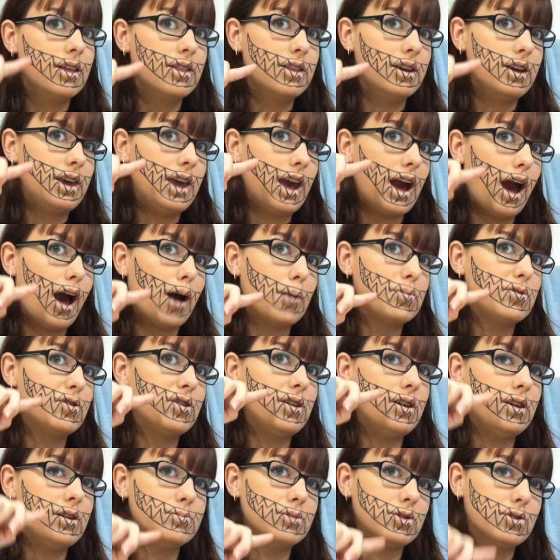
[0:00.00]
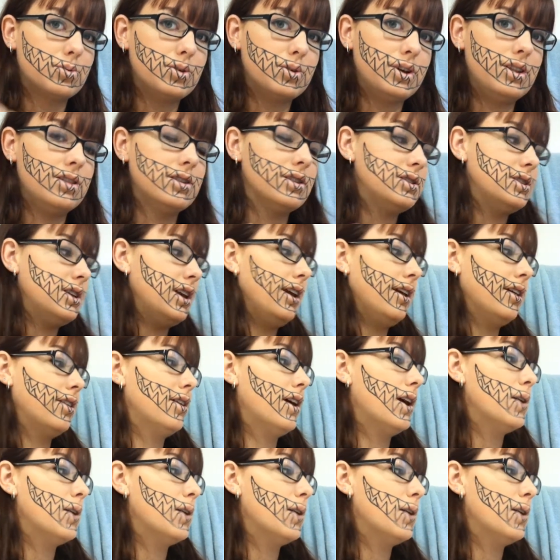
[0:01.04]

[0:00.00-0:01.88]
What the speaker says: the gaps in between the teeth.